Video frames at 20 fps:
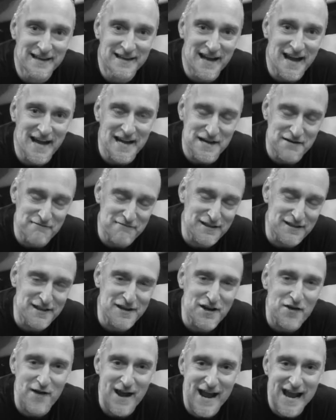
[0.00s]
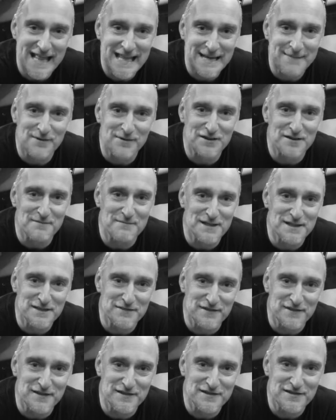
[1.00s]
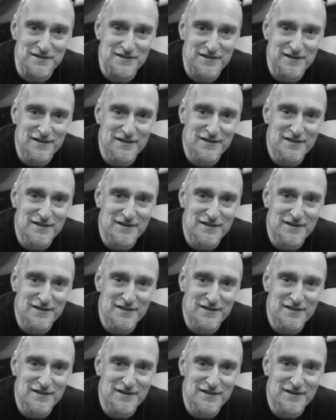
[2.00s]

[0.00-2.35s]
I didn't really know anything about the Misfits,